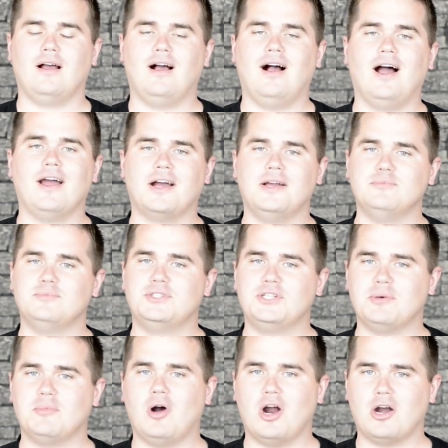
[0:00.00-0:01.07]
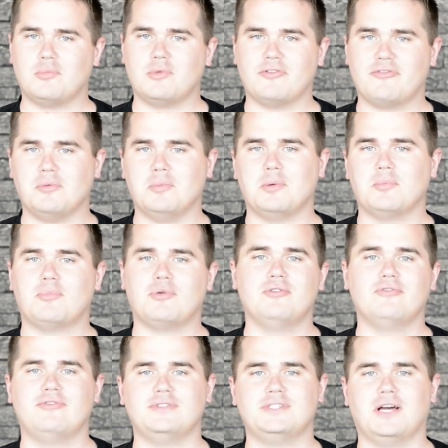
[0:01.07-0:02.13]
Hi, I'm Jim Harmer from
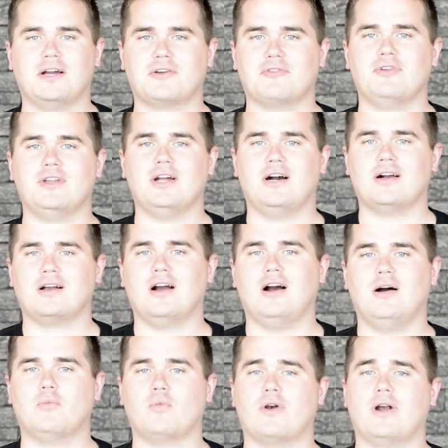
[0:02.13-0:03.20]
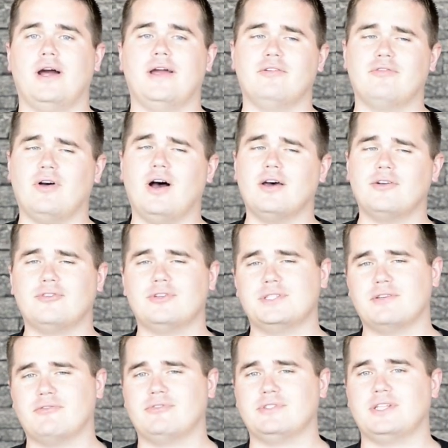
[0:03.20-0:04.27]
improvephotography.com, where I have hundreds
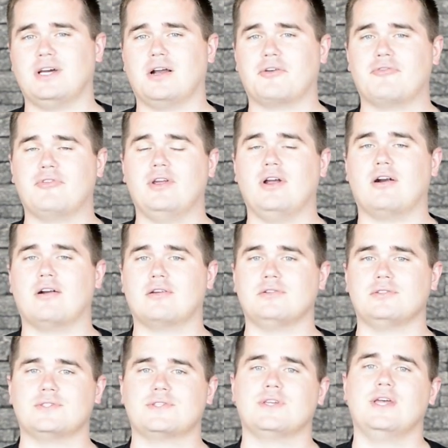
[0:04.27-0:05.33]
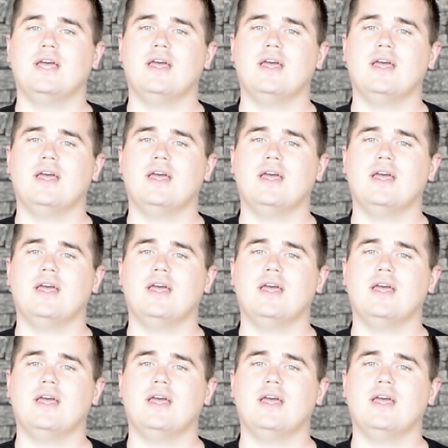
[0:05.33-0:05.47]
of photography articles